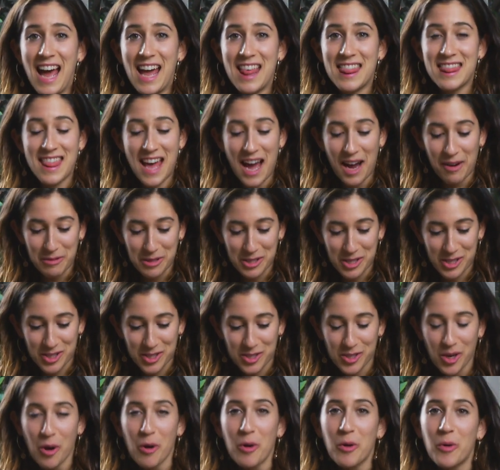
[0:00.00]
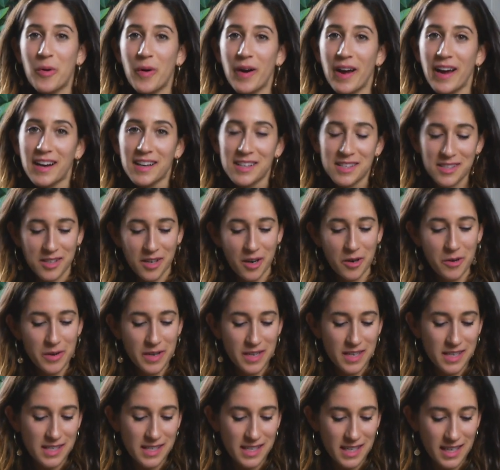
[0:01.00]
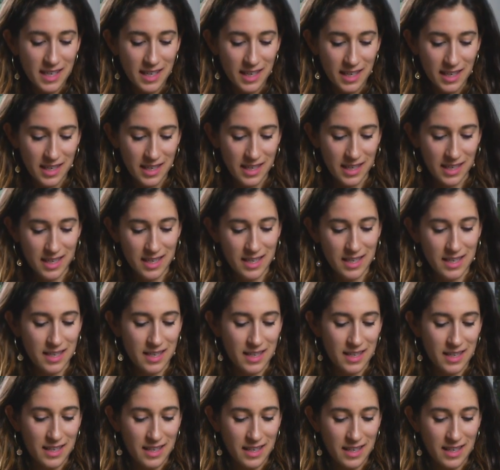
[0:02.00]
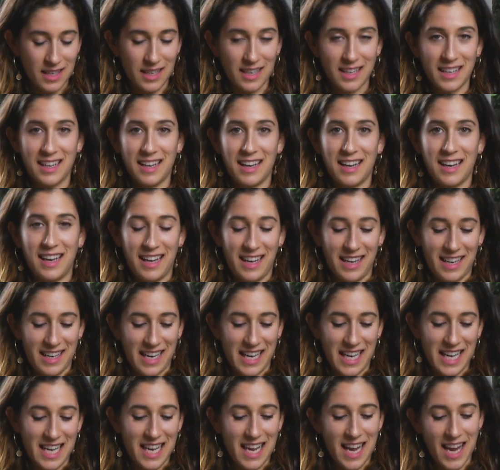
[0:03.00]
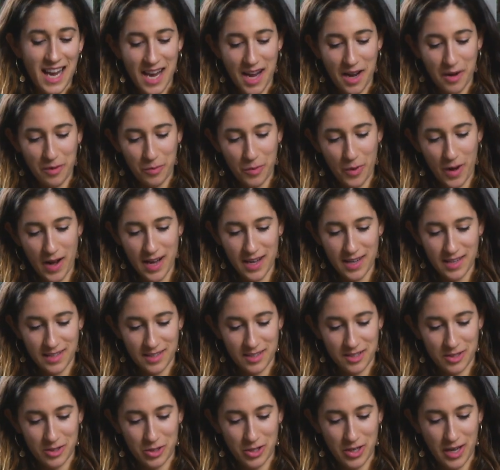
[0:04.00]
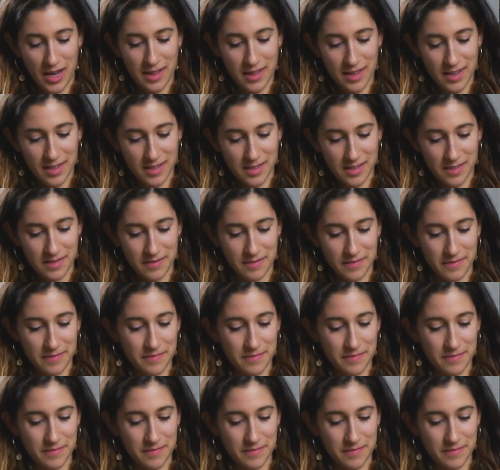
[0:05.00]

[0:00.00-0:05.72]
That was so quick, so easy, and I can't wait to try this.